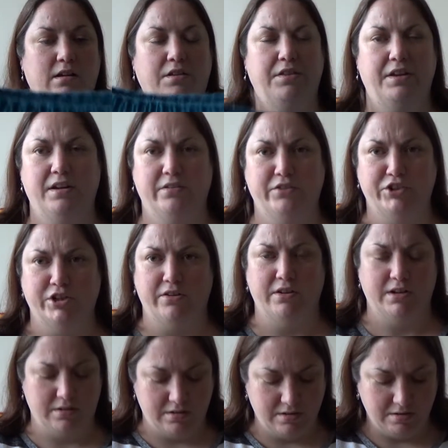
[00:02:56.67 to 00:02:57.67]
I think I've shown
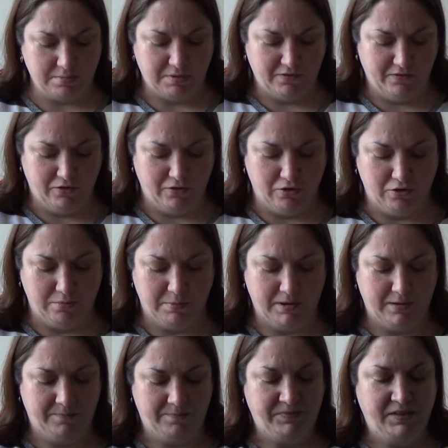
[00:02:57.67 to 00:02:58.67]
it before,
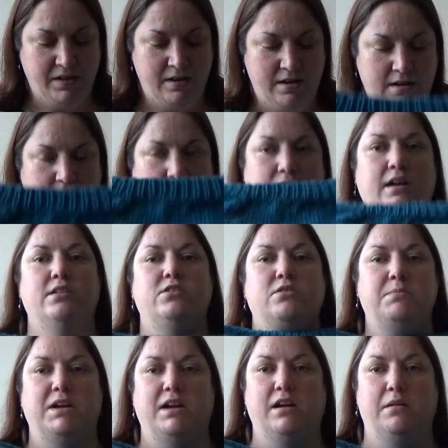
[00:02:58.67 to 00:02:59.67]
but yeah, it
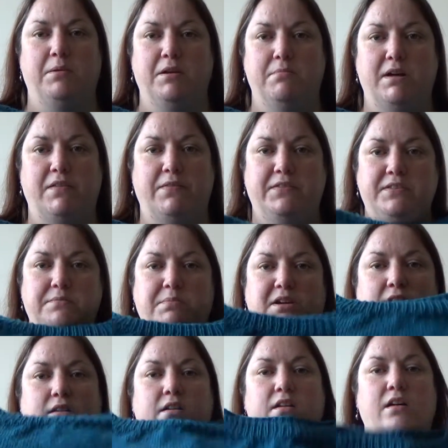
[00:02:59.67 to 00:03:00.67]
took me a couple of months,
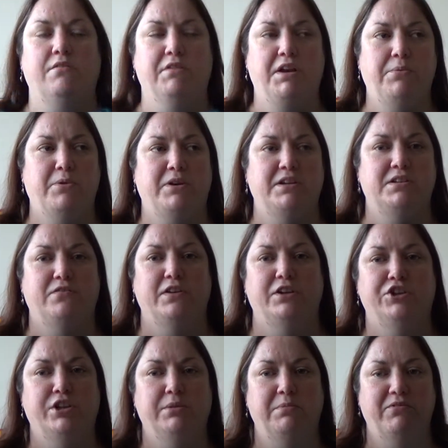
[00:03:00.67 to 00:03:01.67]
but I really wanted to
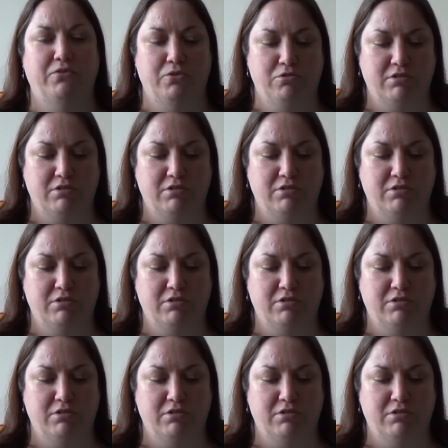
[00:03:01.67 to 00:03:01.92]
finish it before